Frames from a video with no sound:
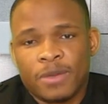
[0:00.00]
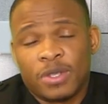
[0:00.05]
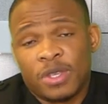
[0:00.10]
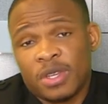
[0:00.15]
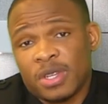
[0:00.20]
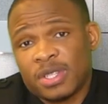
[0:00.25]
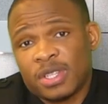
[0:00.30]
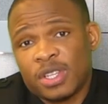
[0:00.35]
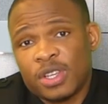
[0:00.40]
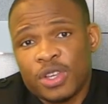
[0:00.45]

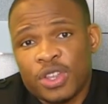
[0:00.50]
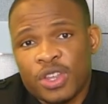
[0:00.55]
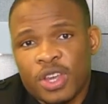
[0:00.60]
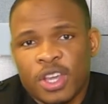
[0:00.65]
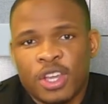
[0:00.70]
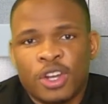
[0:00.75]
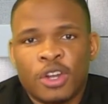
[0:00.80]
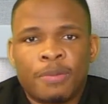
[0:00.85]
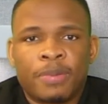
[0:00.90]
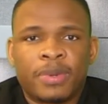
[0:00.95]
Just say you're
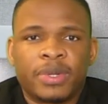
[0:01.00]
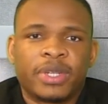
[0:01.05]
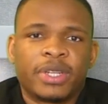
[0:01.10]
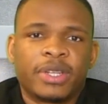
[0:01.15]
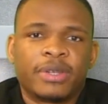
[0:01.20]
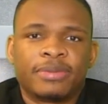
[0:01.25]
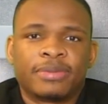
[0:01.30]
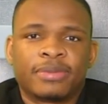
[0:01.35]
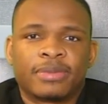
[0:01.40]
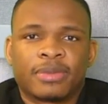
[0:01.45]
checking up on
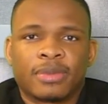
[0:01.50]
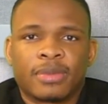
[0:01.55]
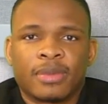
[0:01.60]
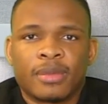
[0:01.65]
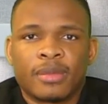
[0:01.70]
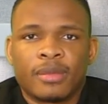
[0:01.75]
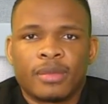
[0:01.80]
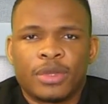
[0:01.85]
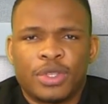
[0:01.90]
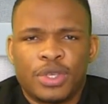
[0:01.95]
them.
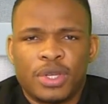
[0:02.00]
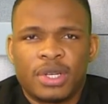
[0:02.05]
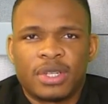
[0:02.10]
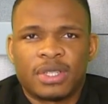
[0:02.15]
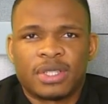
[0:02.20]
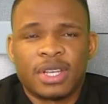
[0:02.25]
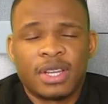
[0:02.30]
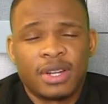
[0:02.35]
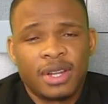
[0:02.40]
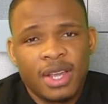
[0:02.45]
Do you
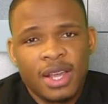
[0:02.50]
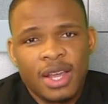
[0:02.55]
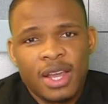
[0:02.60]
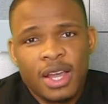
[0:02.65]
understand?